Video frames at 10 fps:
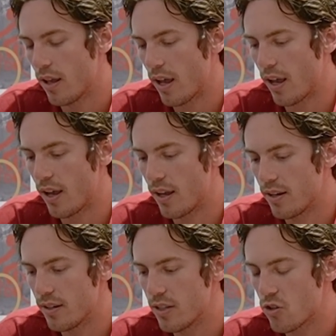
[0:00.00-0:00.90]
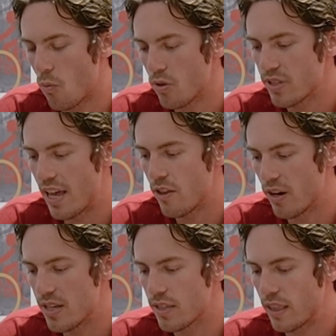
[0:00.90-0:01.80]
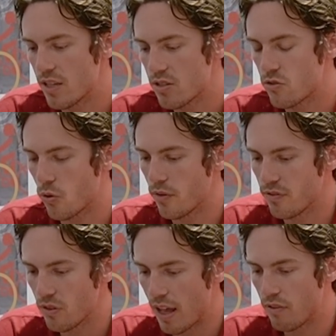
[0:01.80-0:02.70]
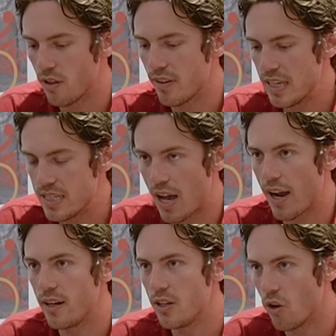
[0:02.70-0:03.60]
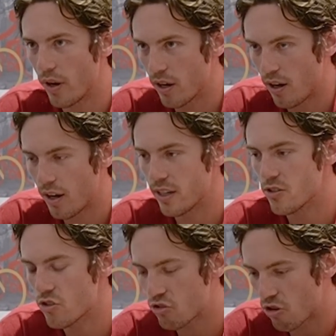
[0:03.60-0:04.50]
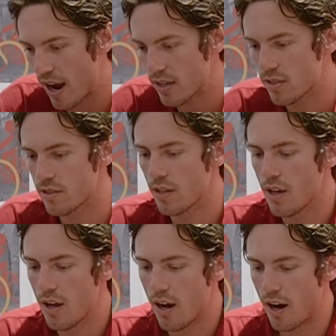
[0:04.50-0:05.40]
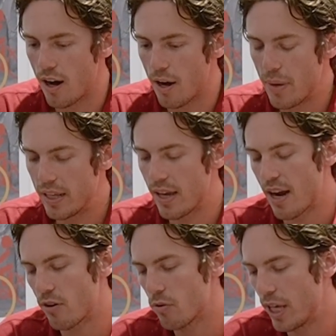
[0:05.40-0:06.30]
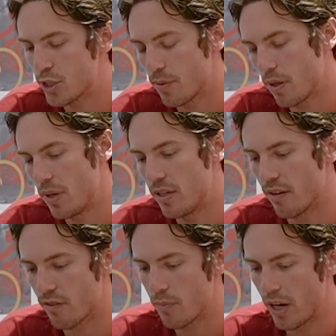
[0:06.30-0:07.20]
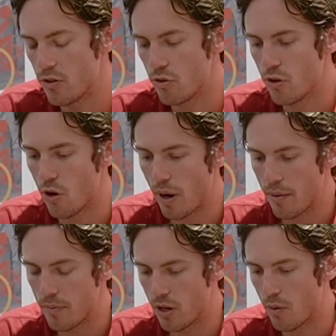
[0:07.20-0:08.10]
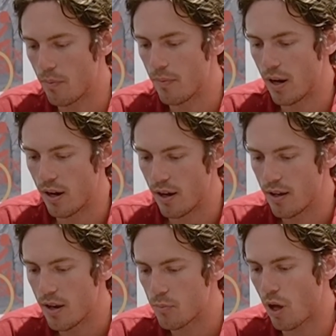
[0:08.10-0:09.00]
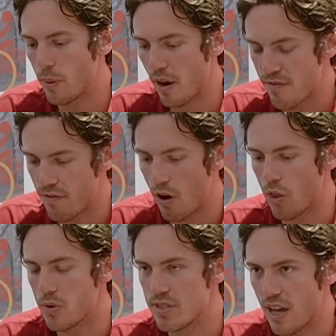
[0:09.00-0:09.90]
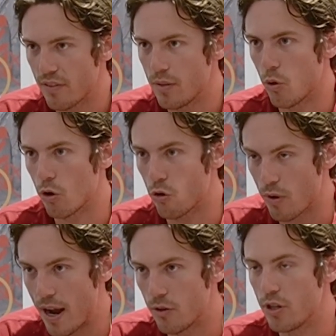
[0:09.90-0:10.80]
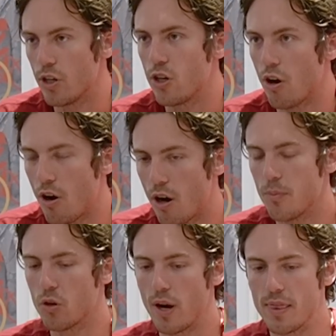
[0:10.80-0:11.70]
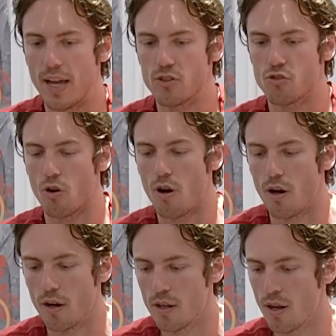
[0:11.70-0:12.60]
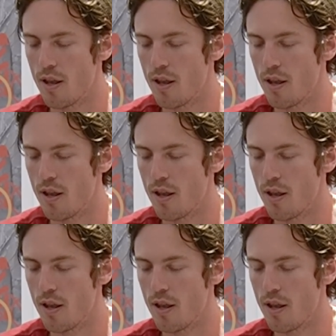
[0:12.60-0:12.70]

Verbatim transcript: and it's almost eh, there is like this sort of level of anxiety going on and stress um and again every relationship can be different but i do know my you know probably my father was definitely the more grounded calm created that strong